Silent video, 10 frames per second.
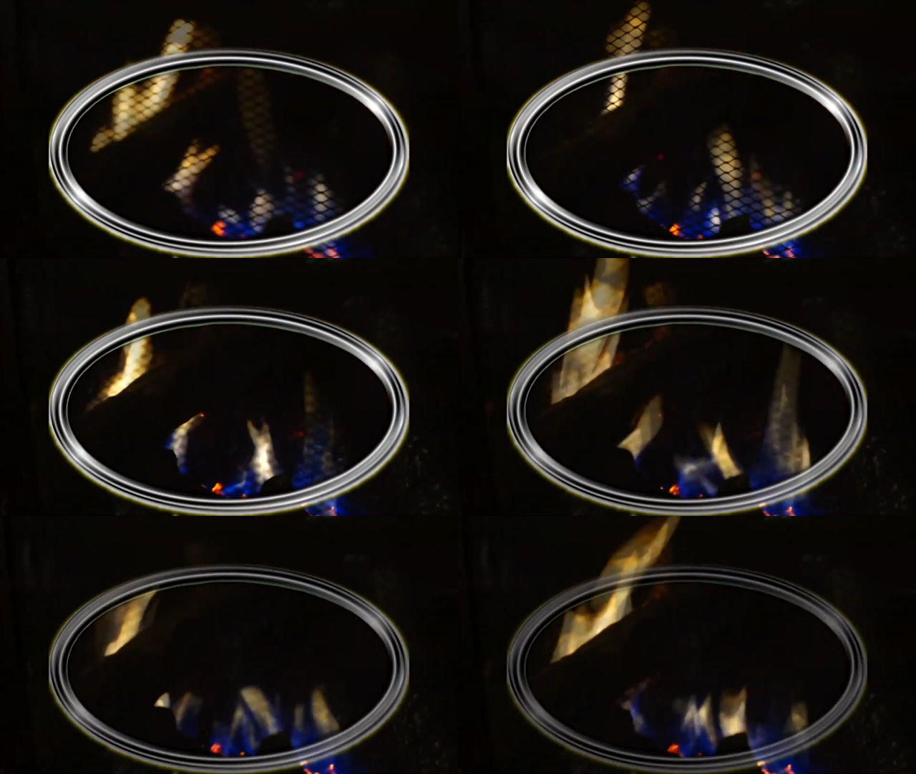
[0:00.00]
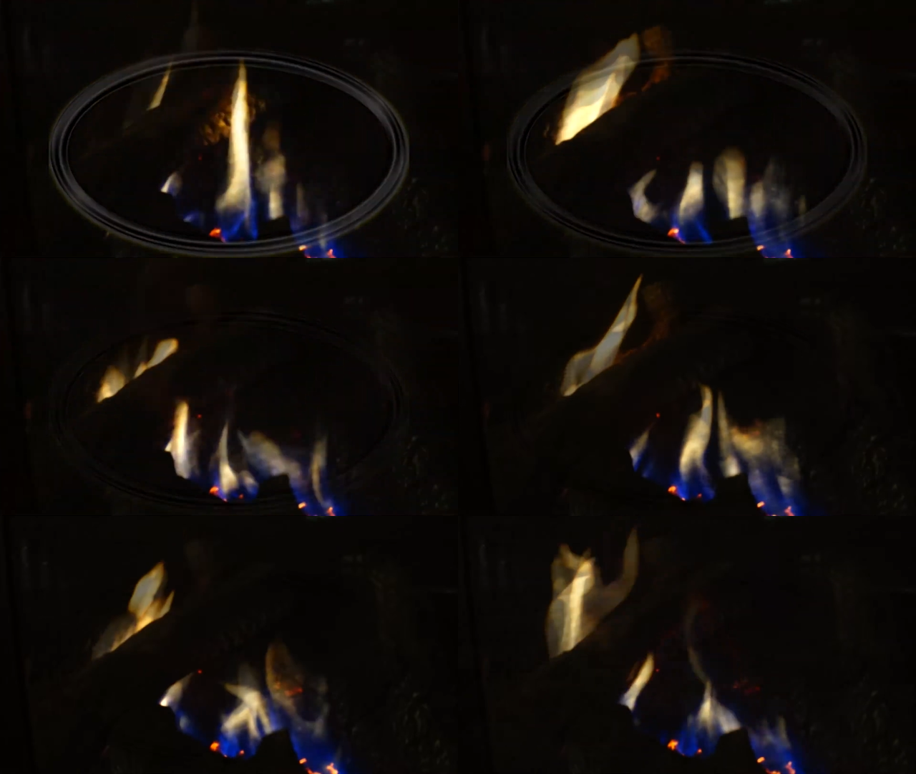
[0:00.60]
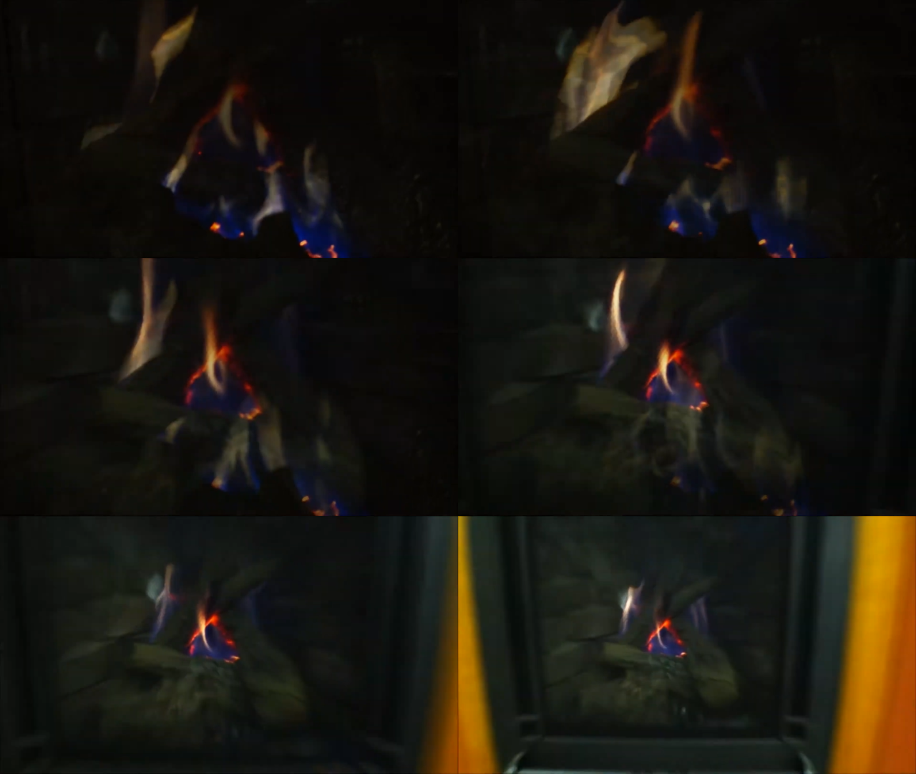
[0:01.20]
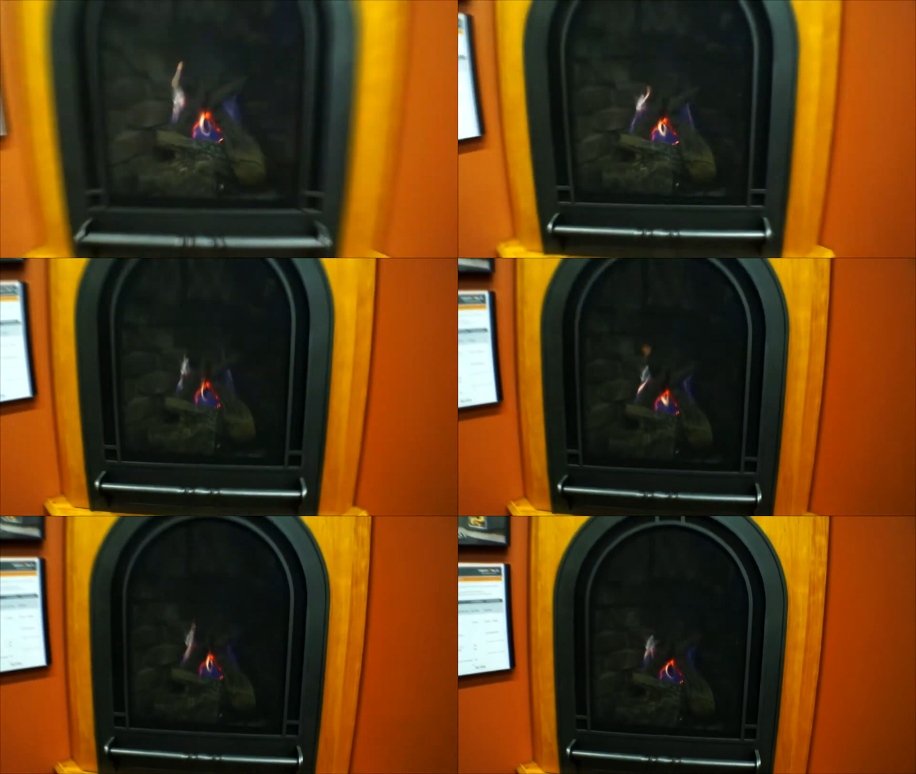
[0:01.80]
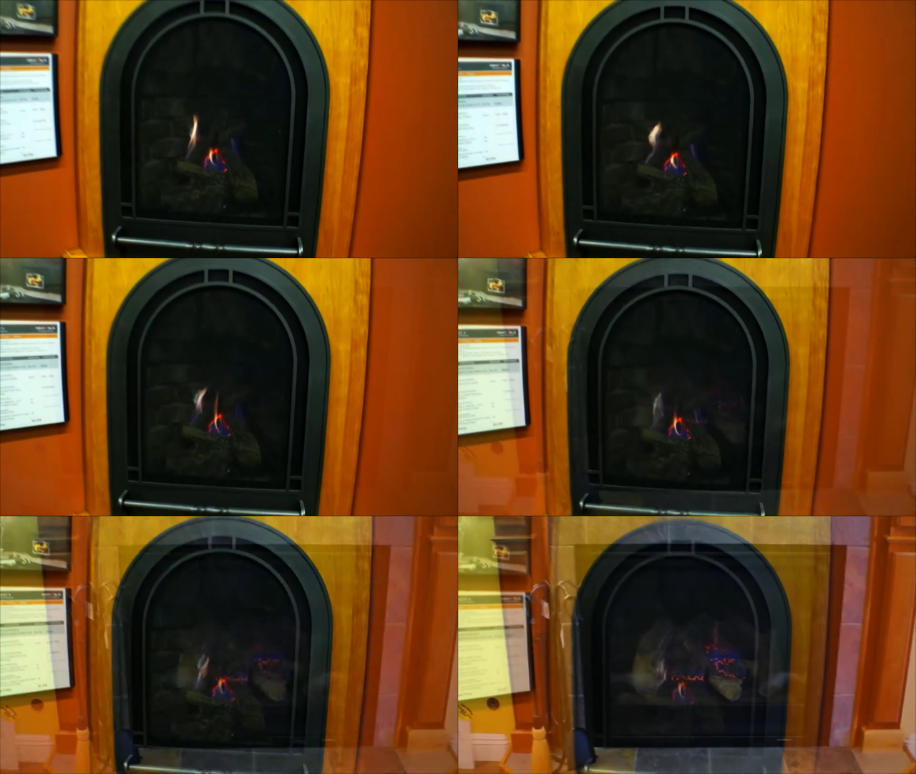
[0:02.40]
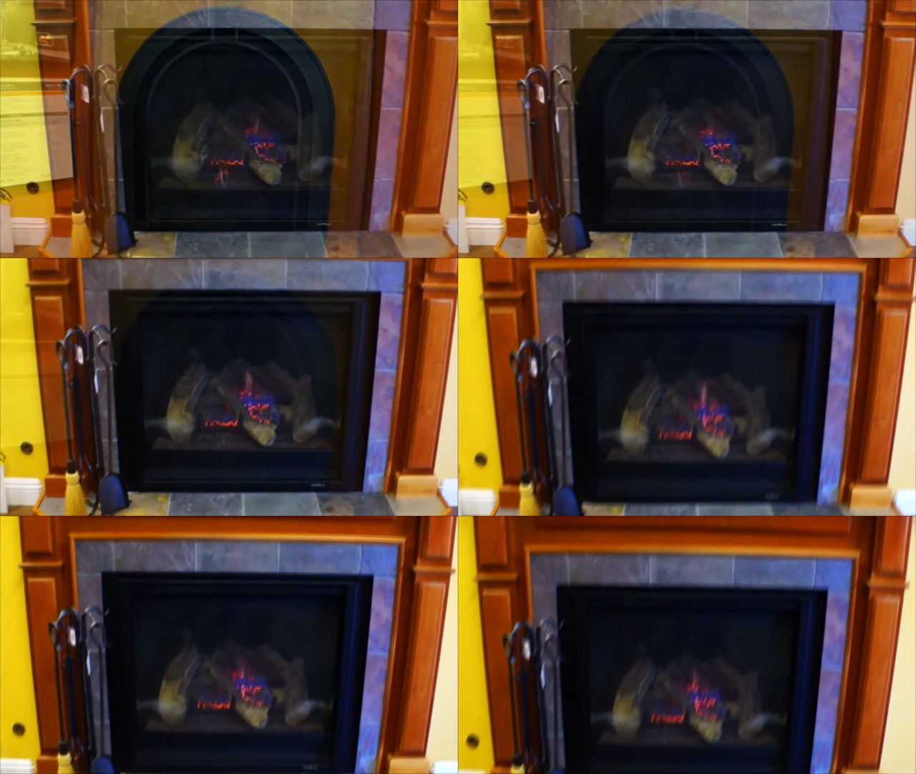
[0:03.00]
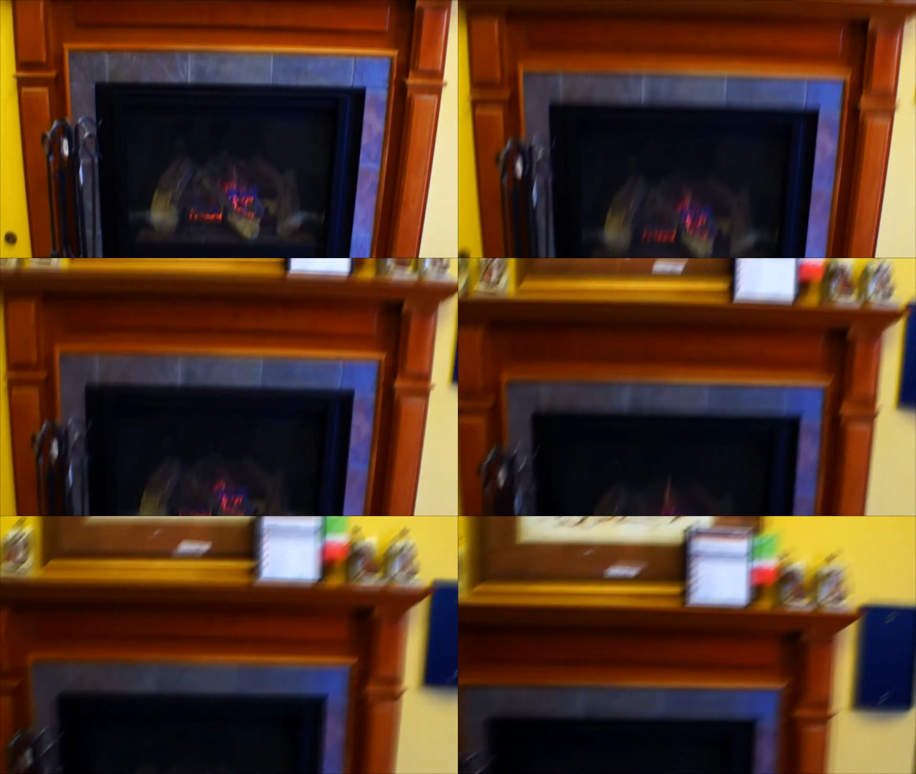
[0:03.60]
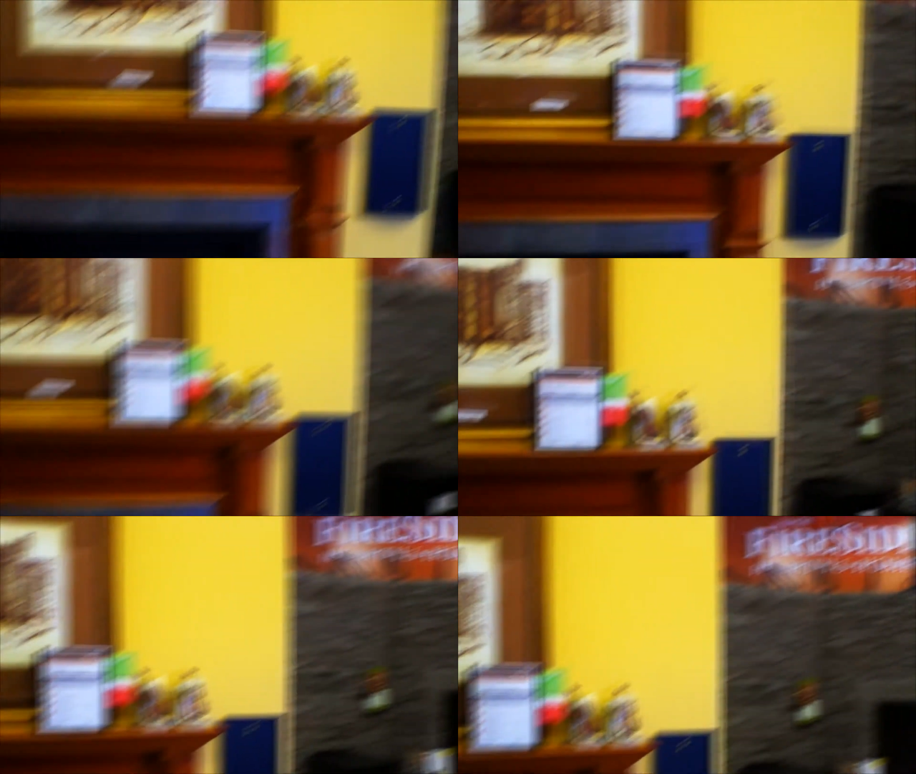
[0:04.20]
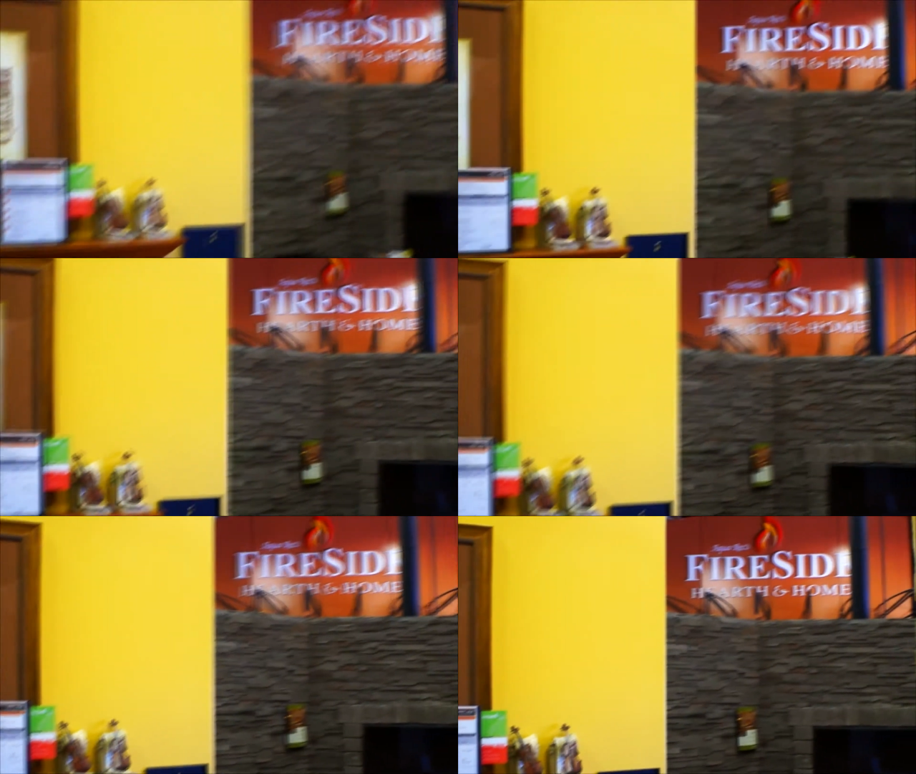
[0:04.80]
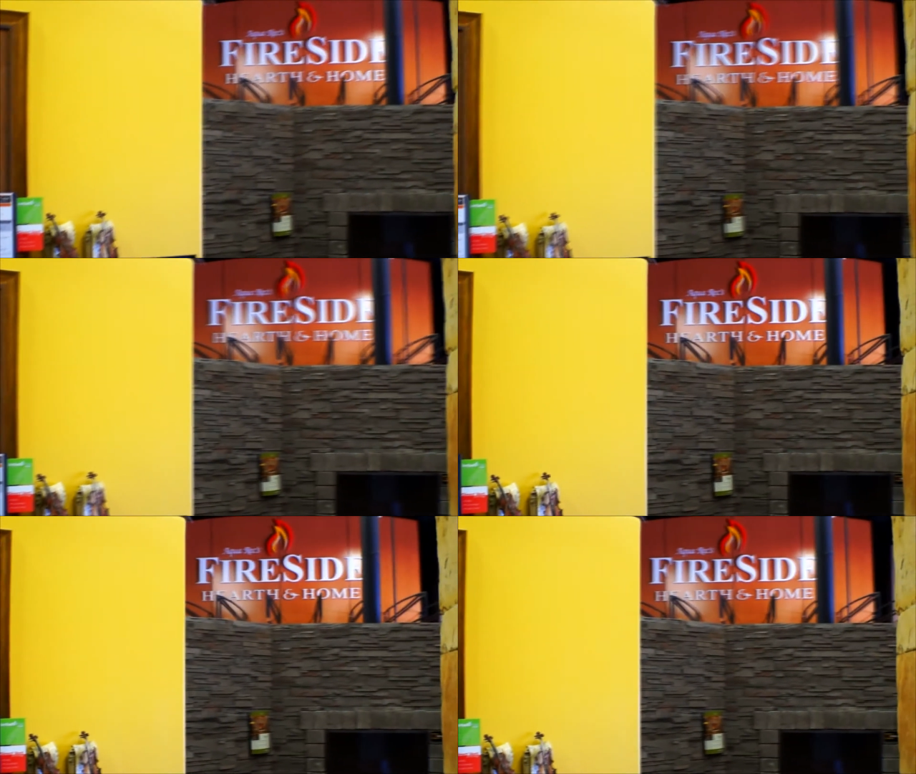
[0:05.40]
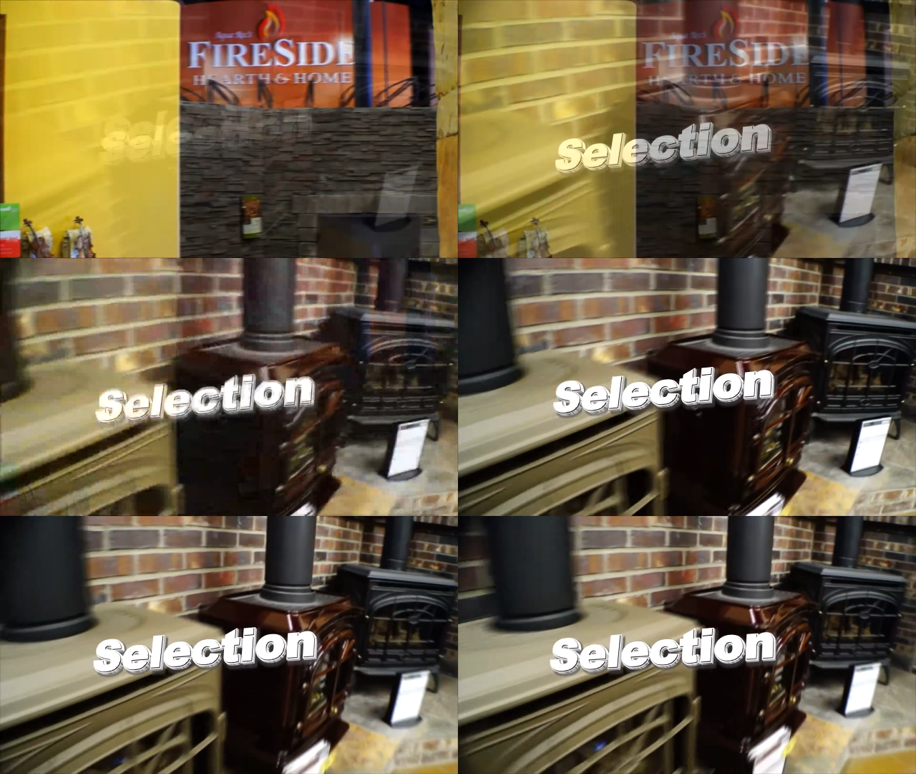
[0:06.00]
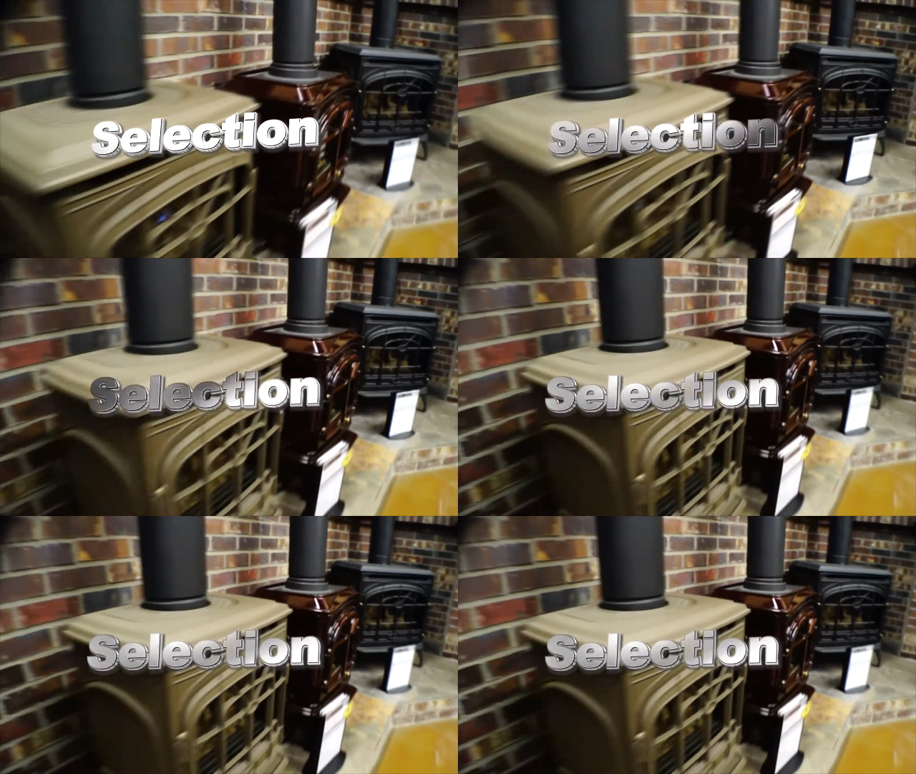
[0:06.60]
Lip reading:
[unreadable: no face in view]